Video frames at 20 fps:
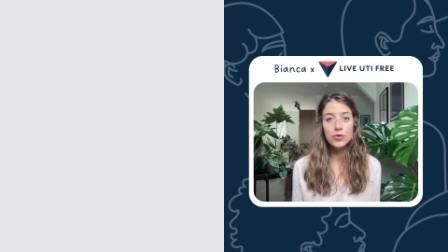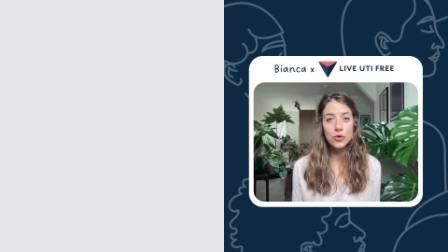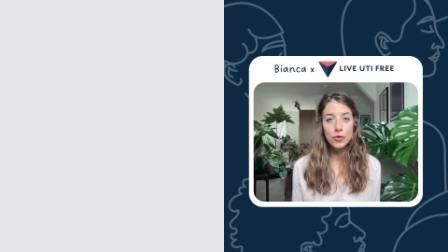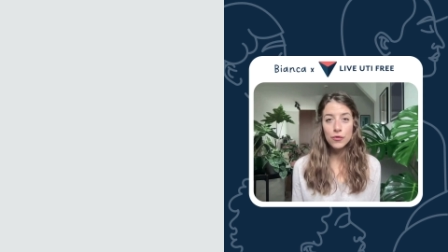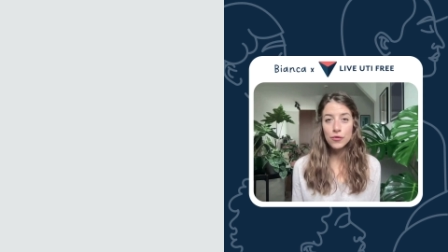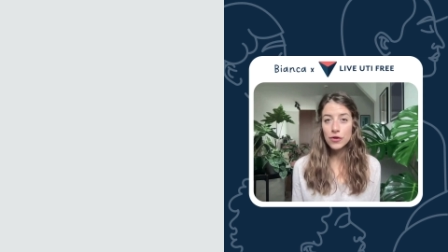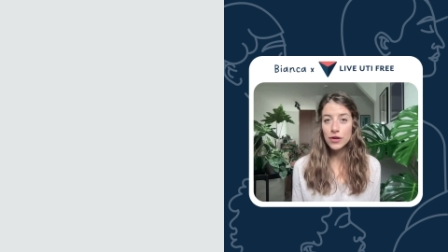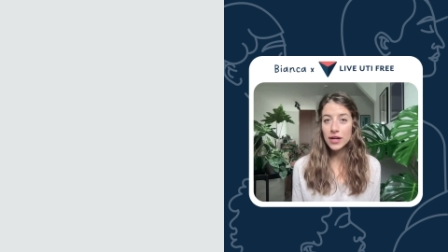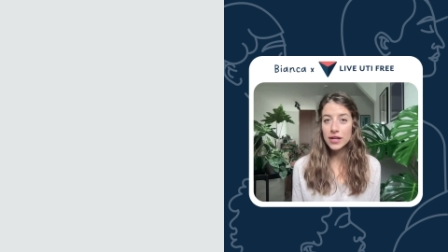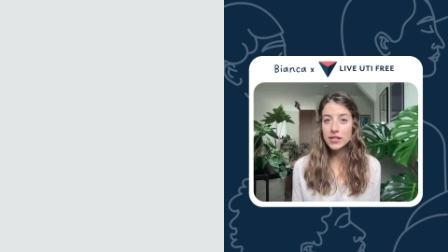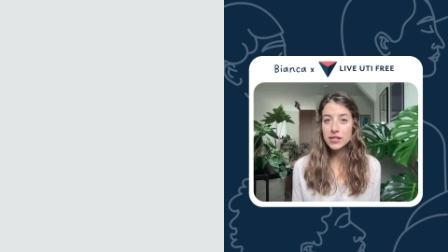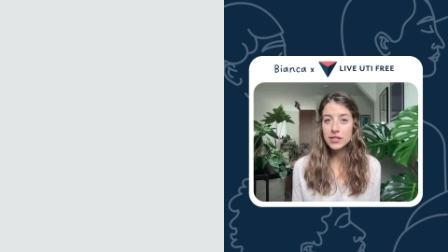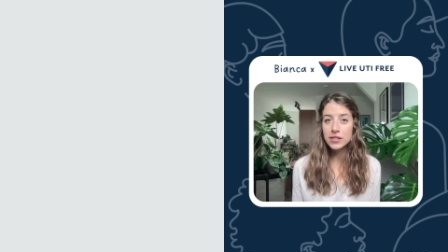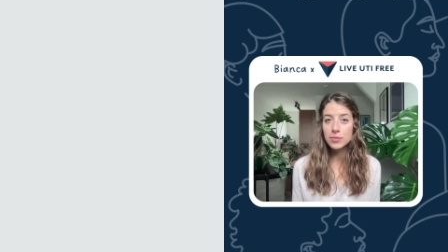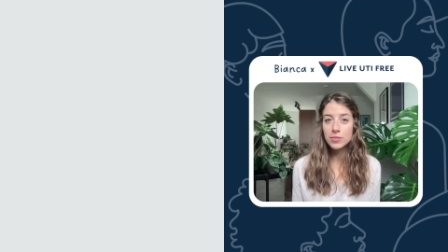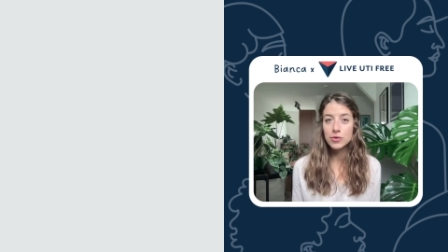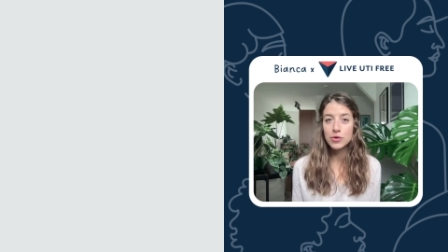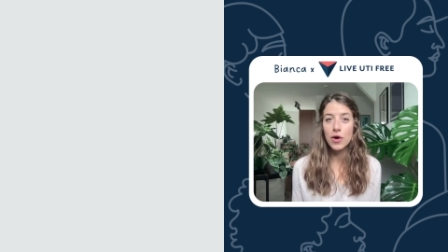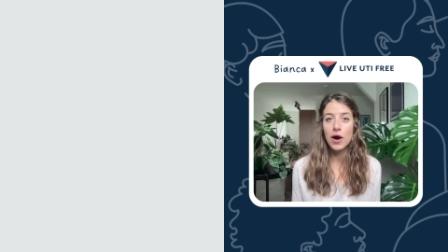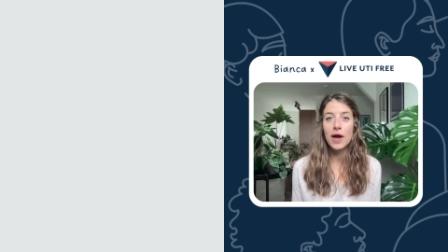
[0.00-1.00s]
don't forget to
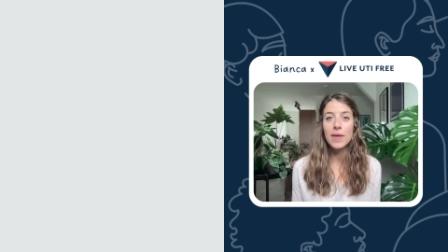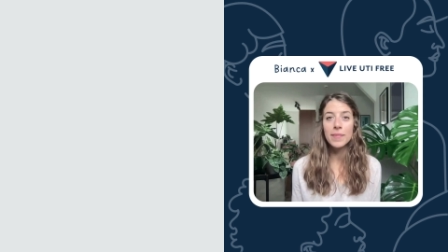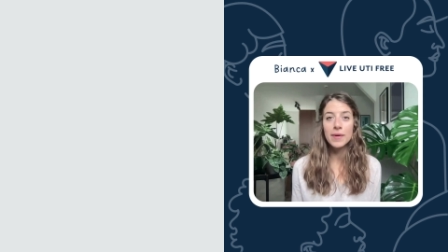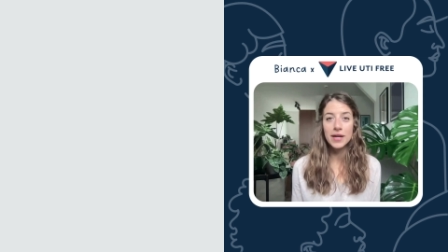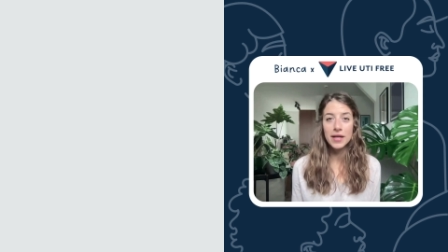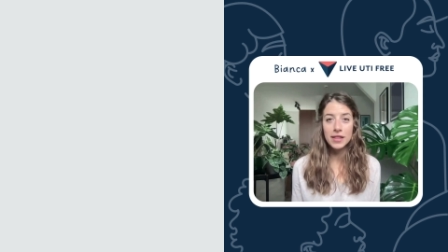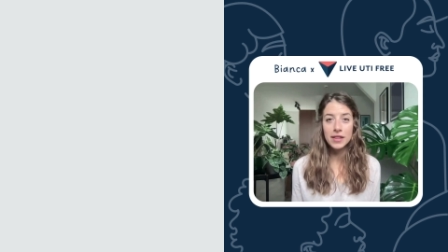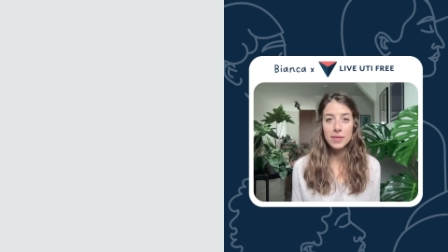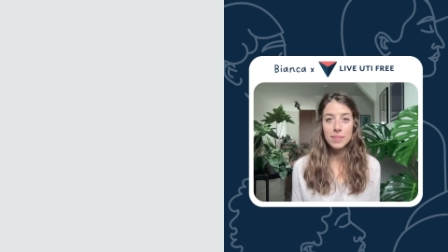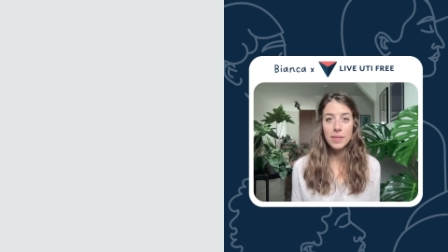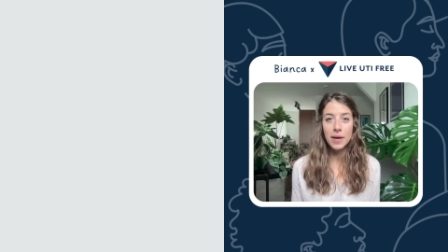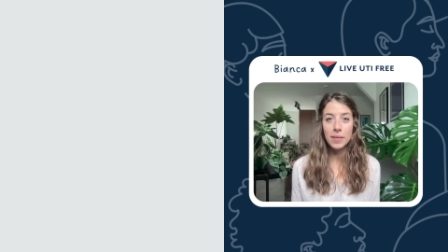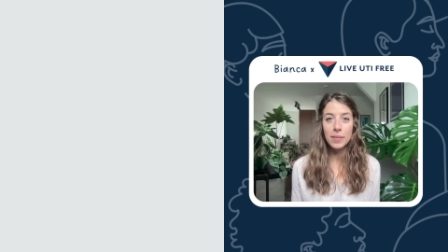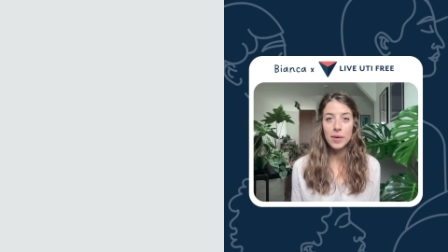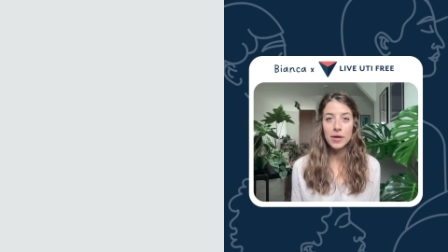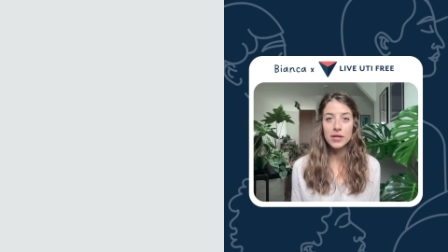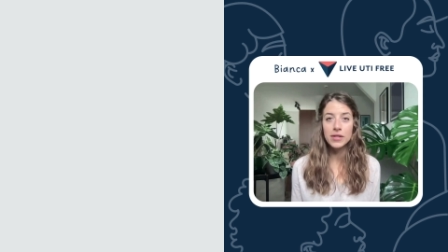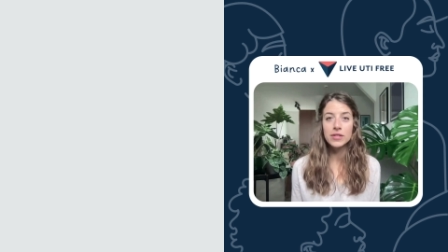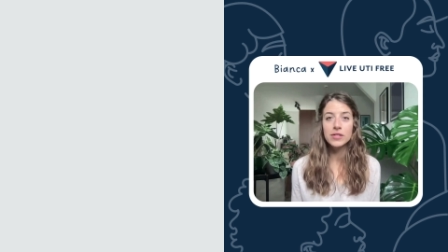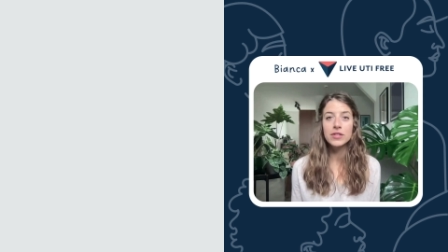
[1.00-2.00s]
subscribe and hit the bell
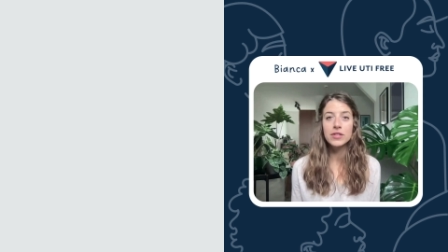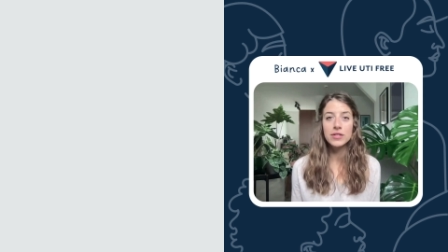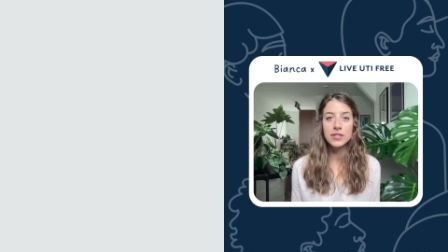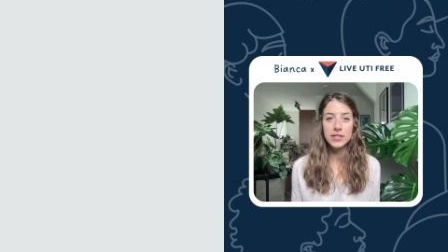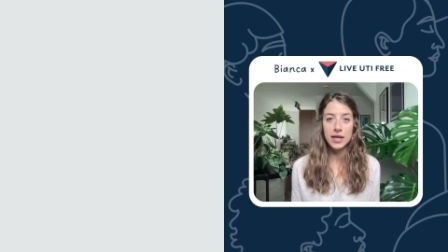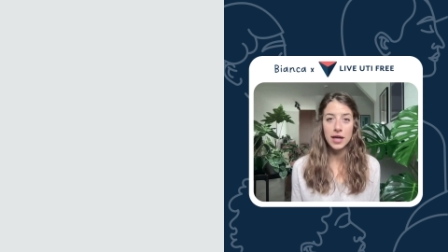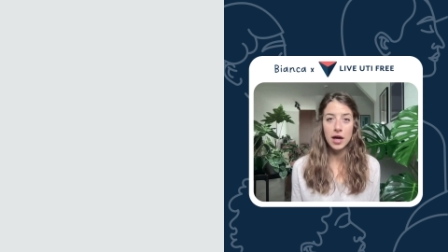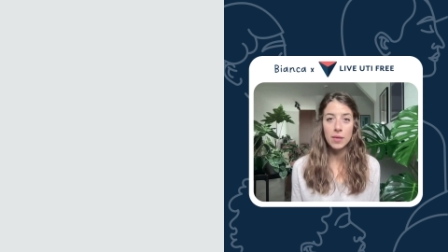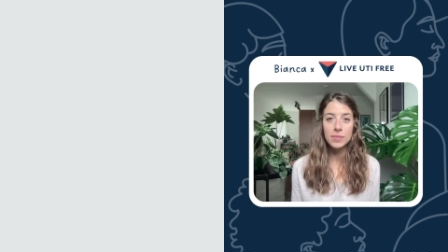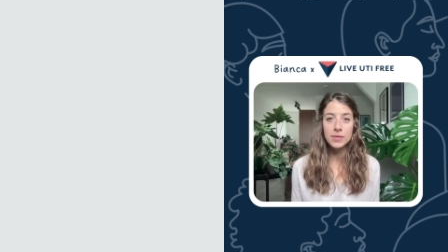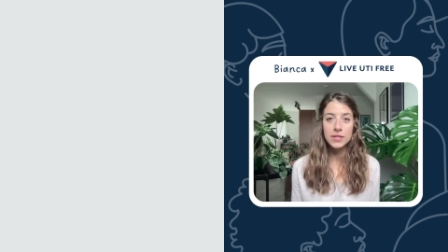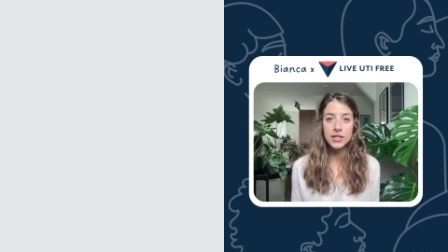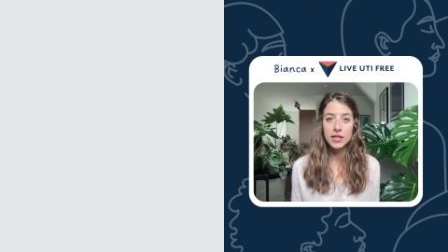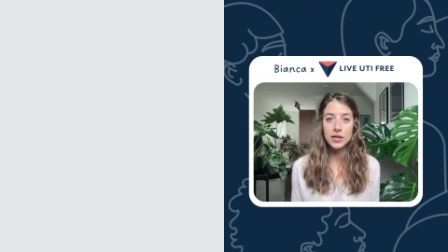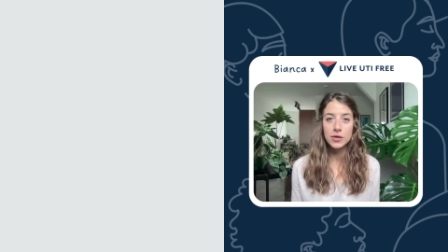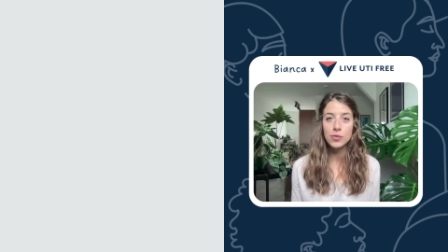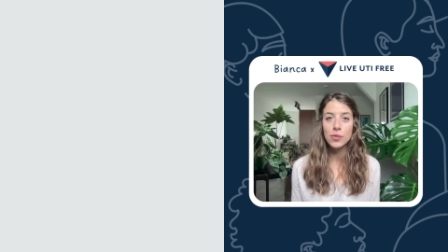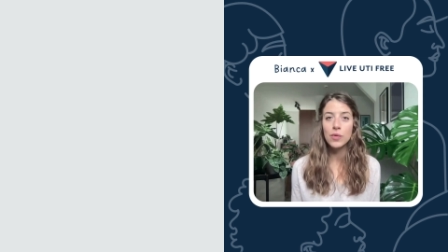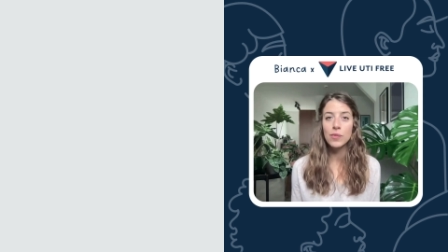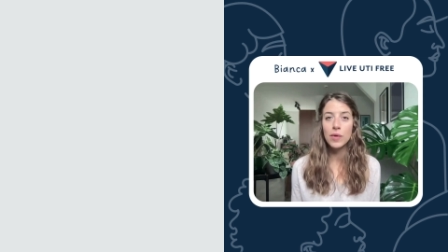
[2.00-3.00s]
button to stay
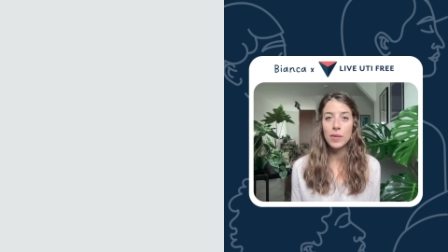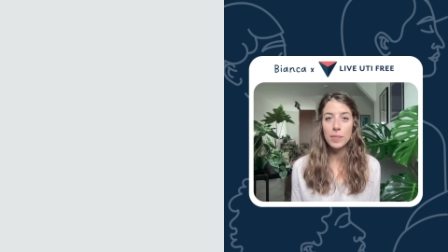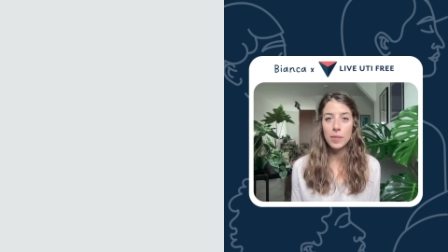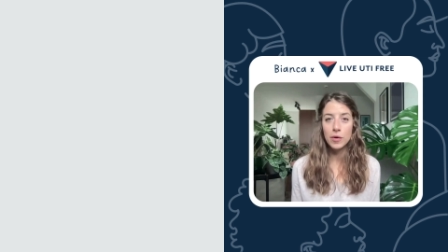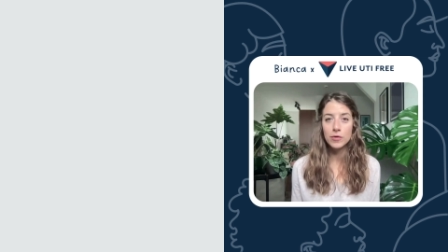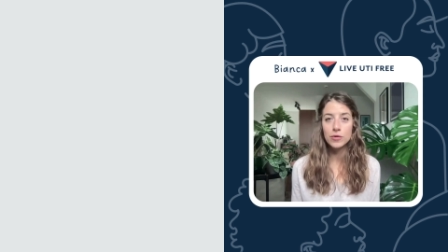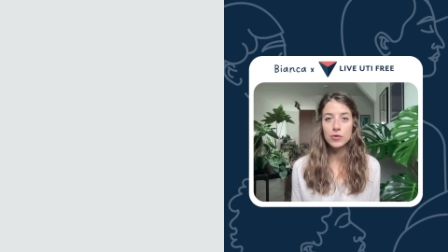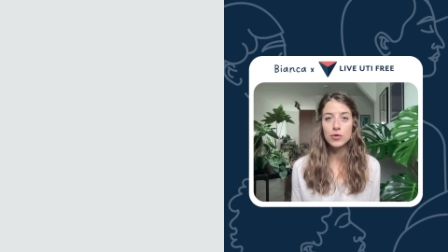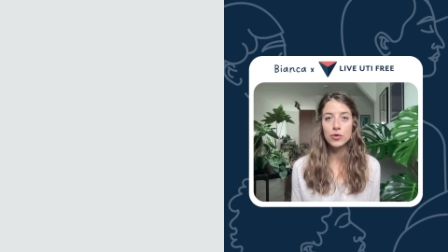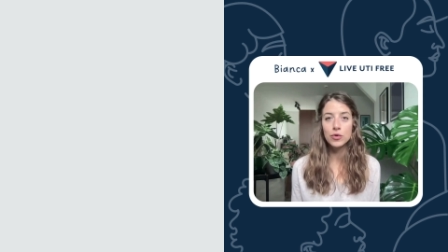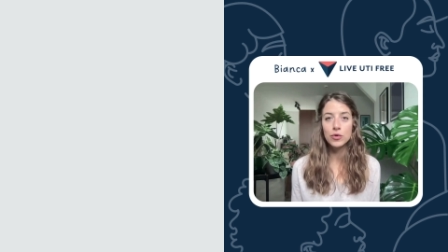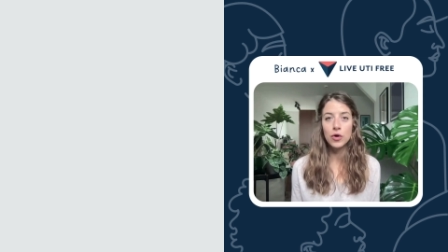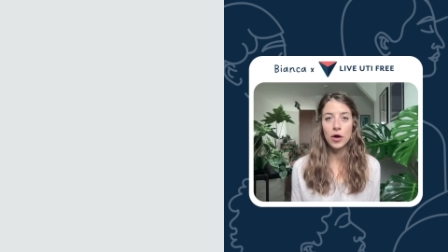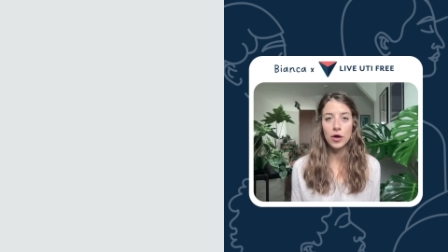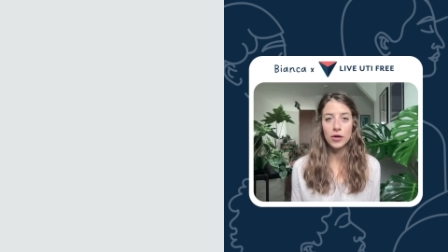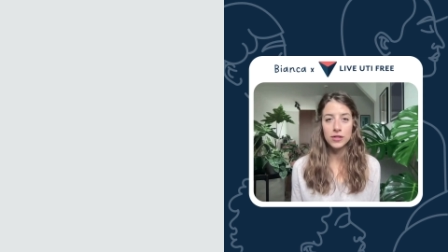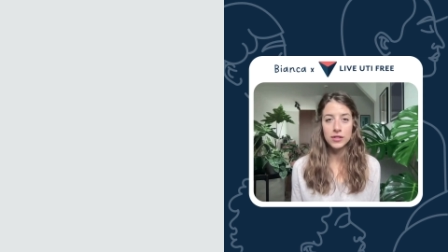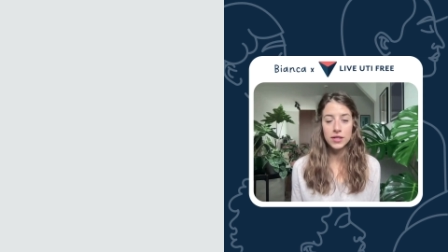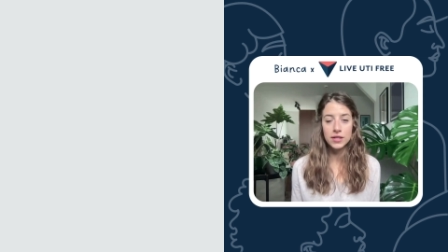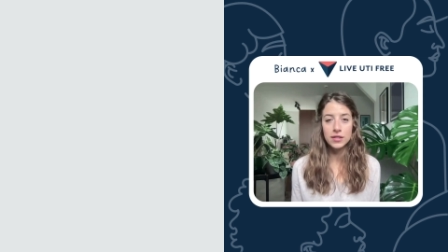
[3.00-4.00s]
updated when we post new
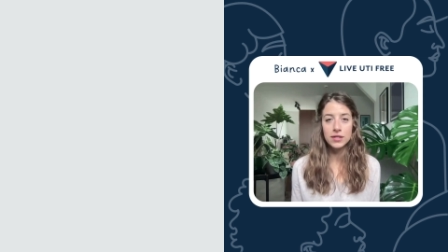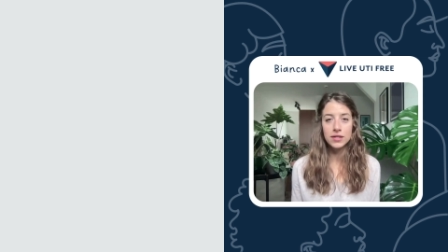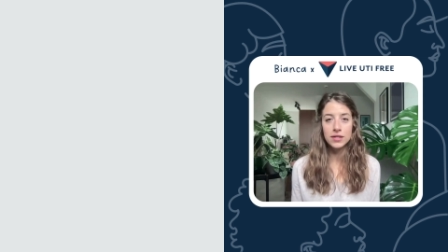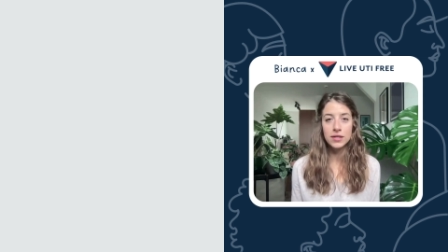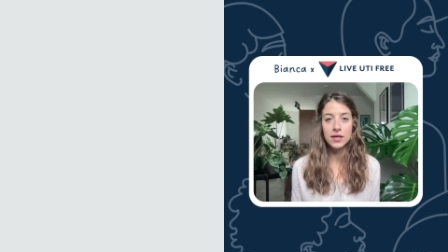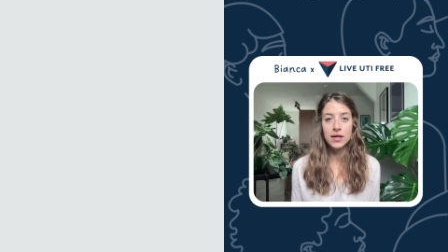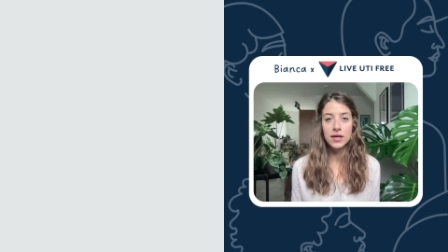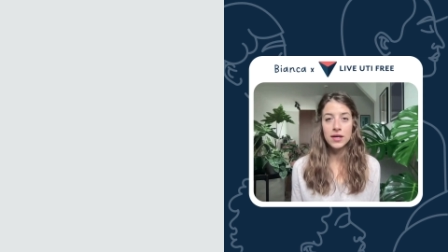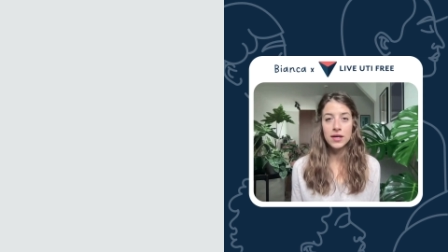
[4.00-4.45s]
content.